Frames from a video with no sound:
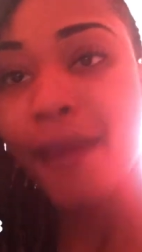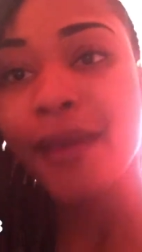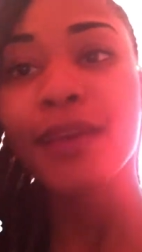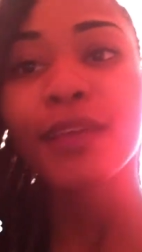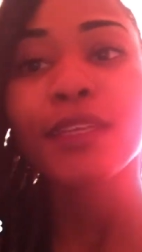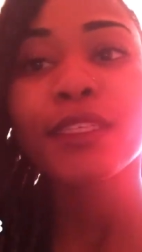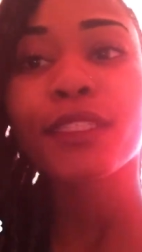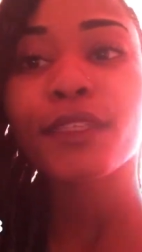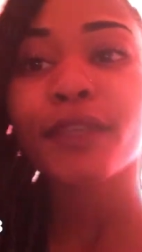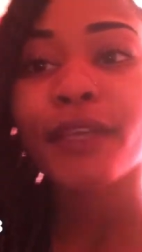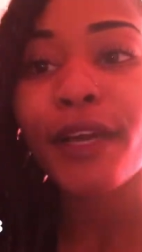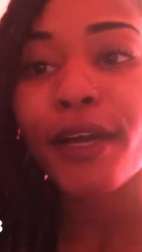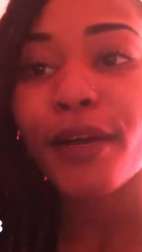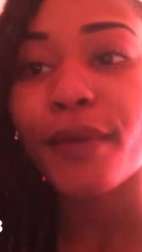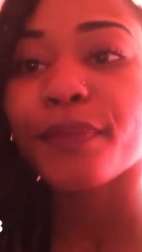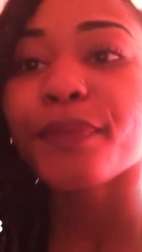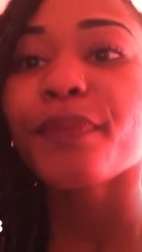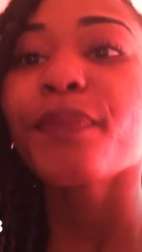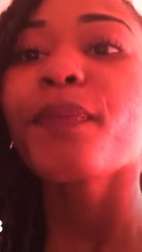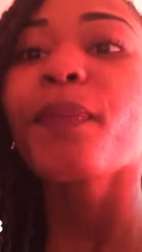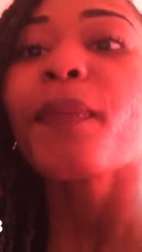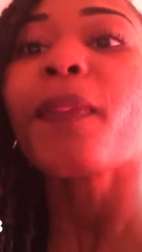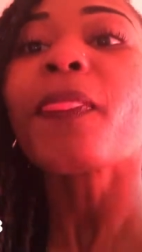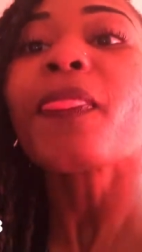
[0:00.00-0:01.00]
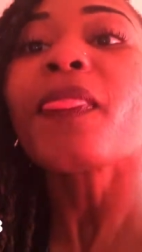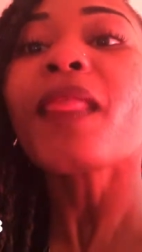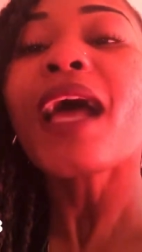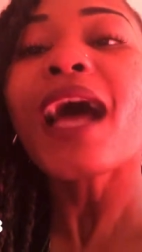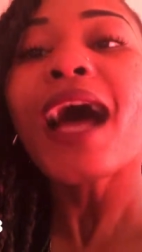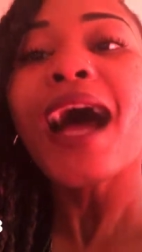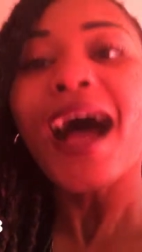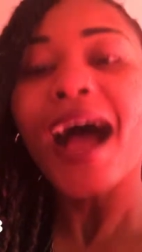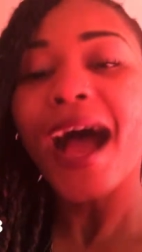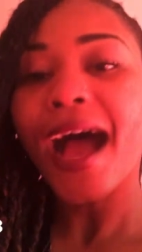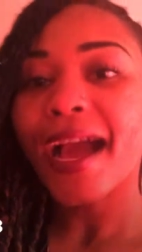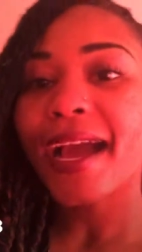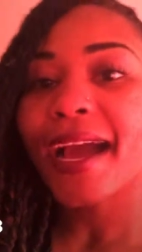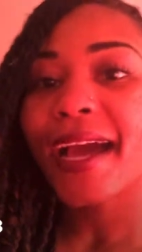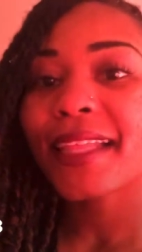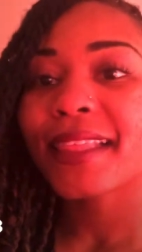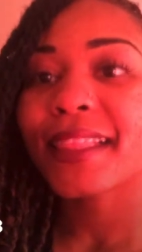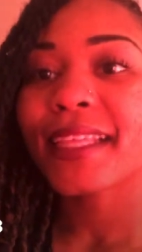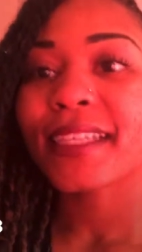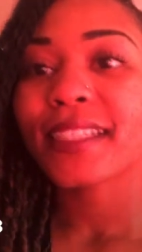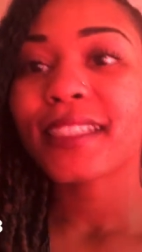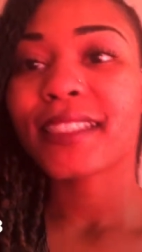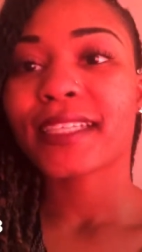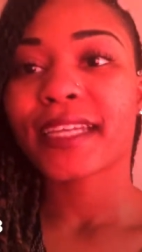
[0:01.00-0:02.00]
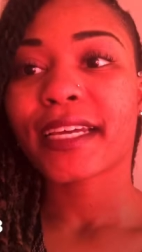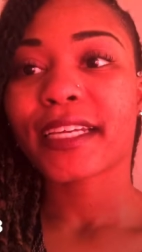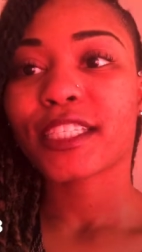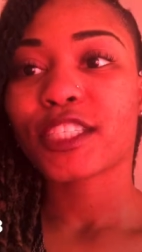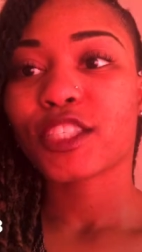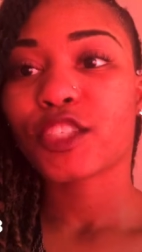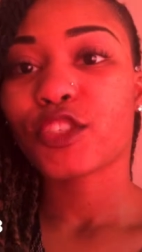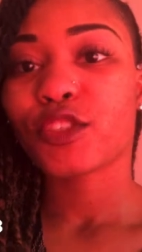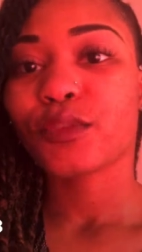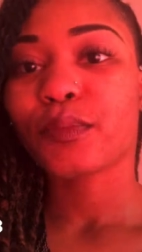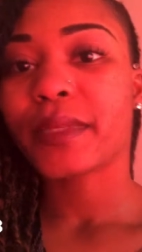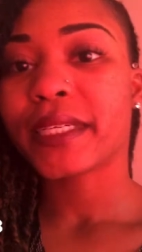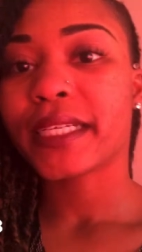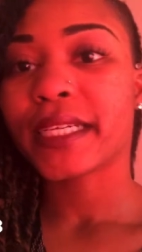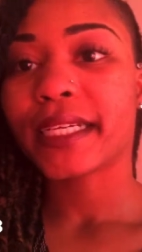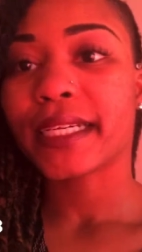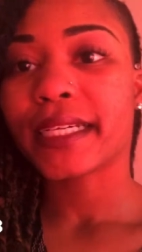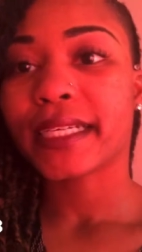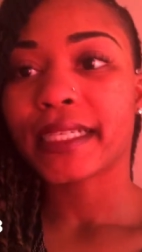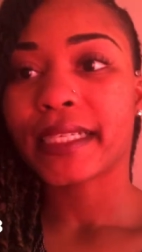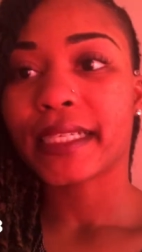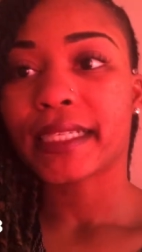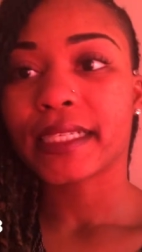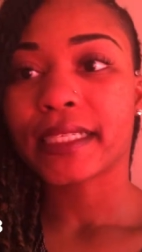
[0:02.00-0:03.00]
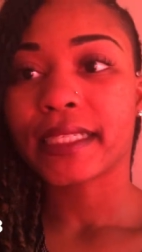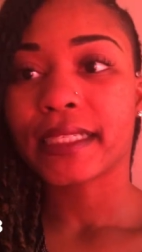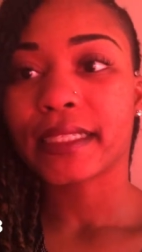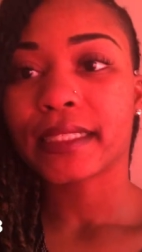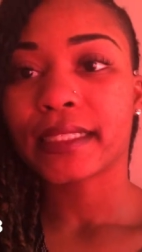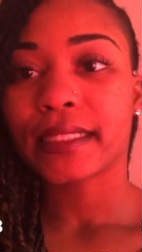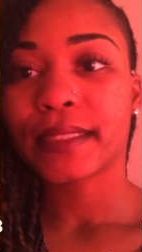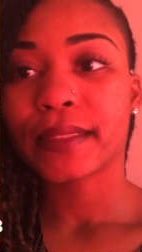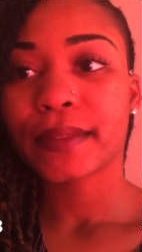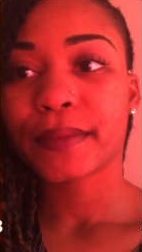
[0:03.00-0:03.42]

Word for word: So y'all, I got this tattoo because